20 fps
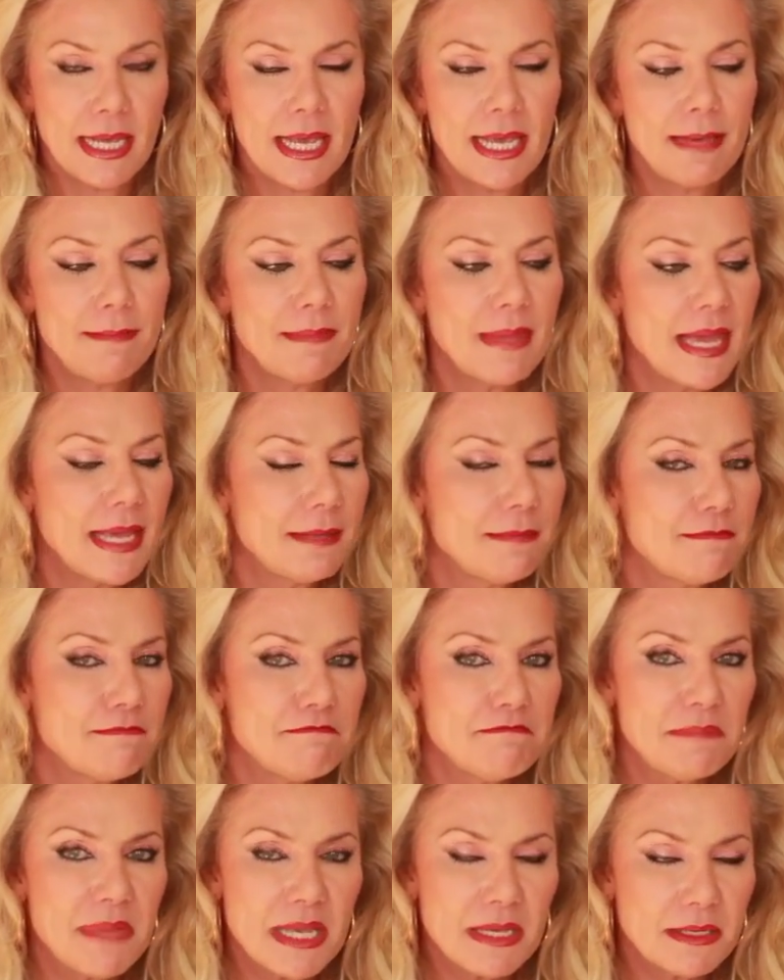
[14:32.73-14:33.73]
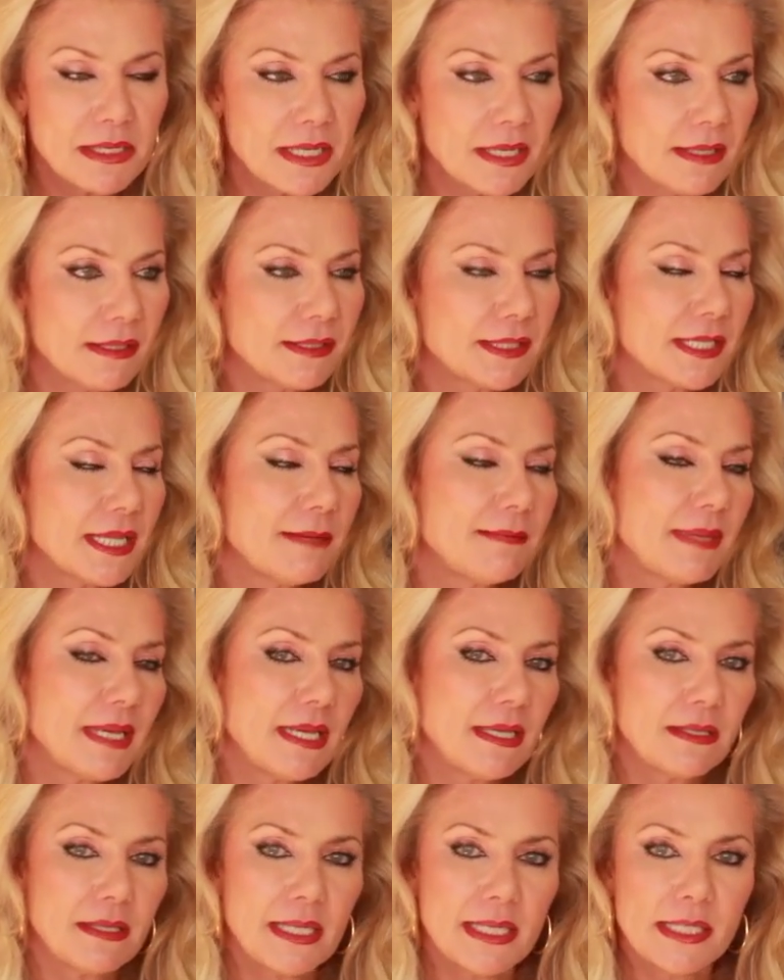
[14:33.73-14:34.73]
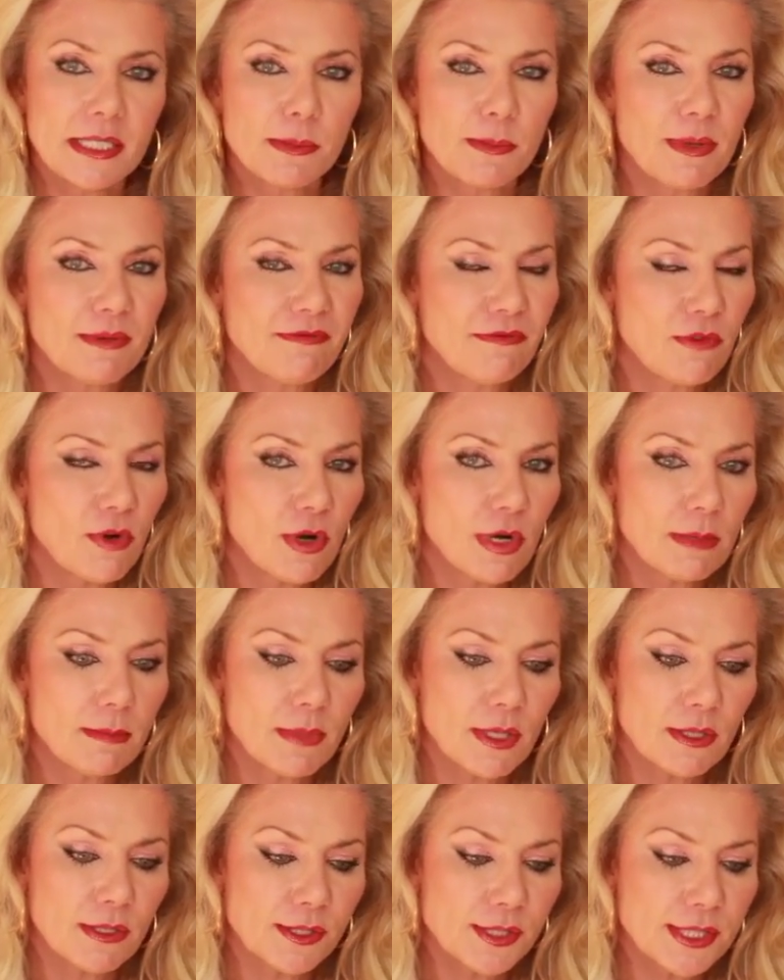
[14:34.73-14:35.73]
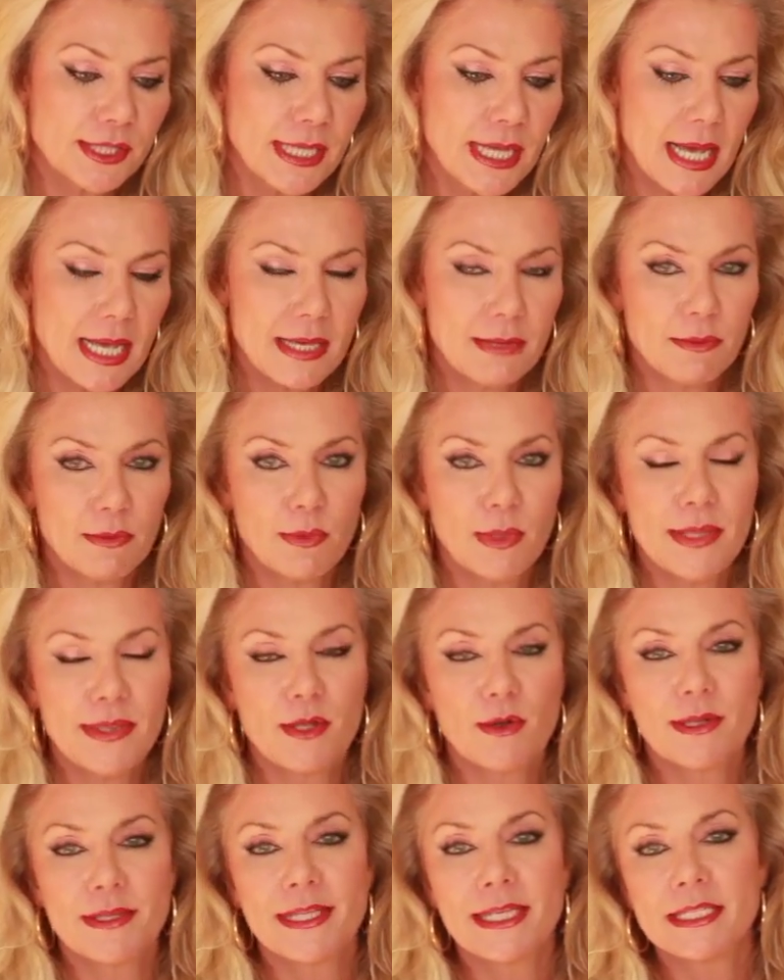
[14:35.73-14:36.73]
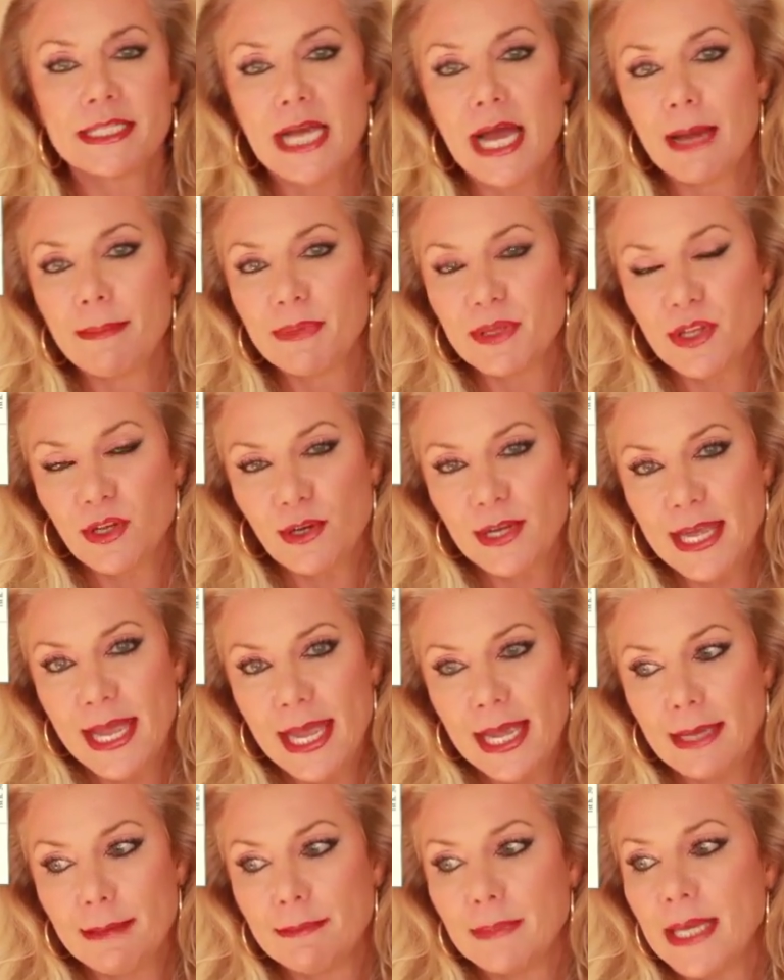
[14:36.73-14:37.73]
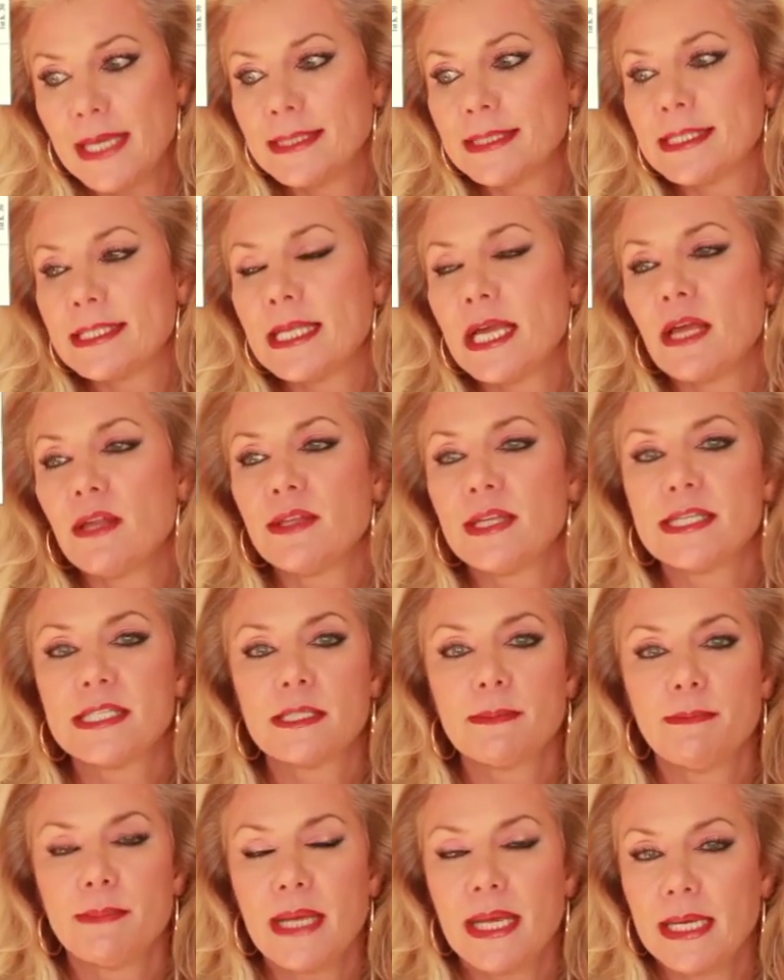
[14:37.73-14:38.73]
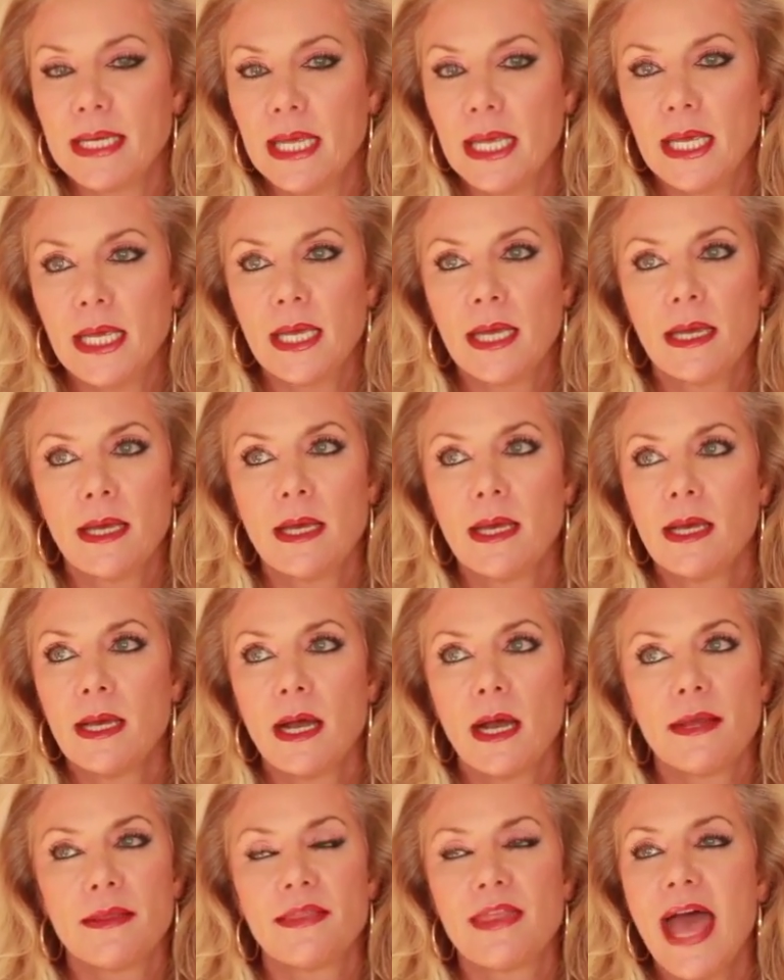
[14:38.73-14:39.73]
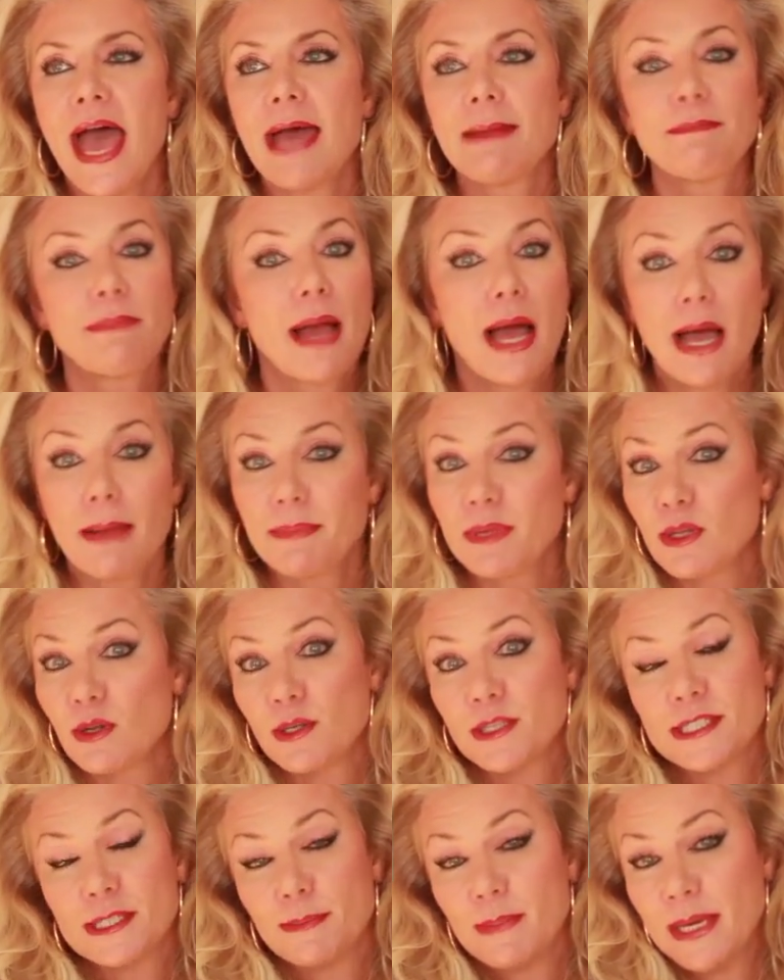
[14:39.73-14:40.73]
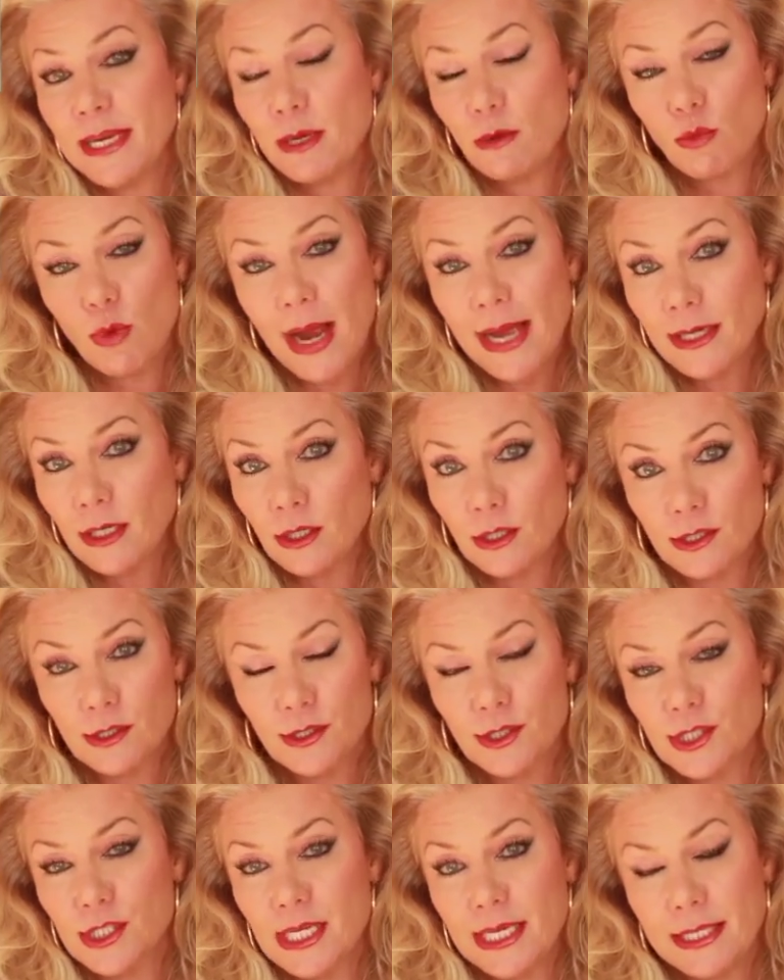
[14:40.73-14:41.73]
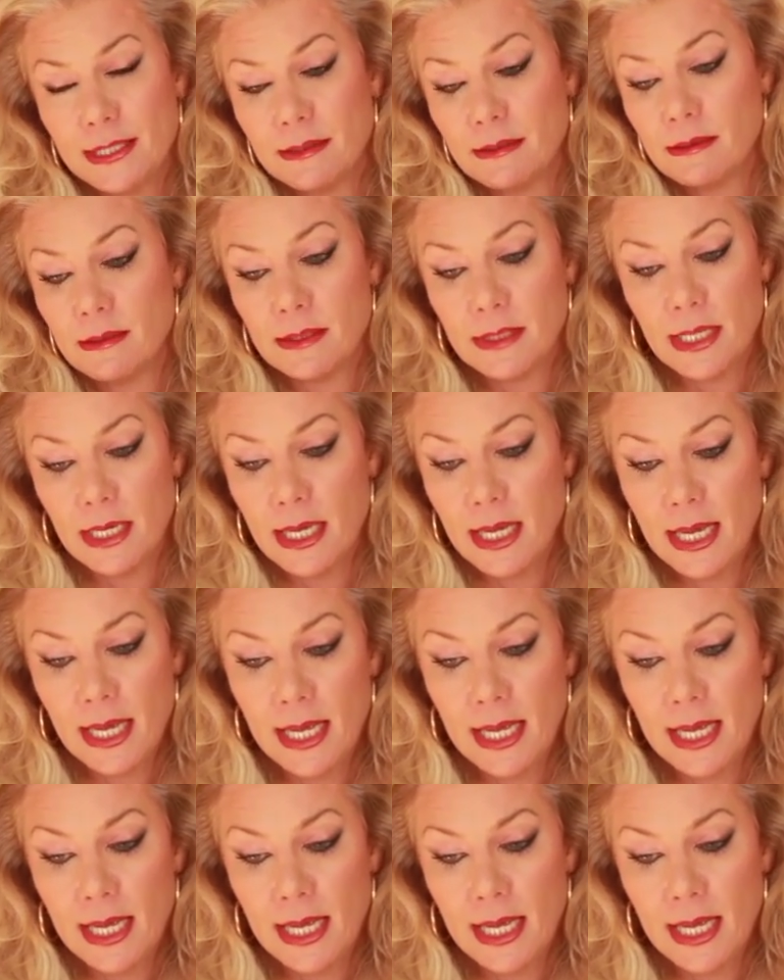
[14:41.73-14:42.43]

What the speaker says: He made millions. I mean, these performers, when they're at the top of their game and sell this many, that popular, this many records and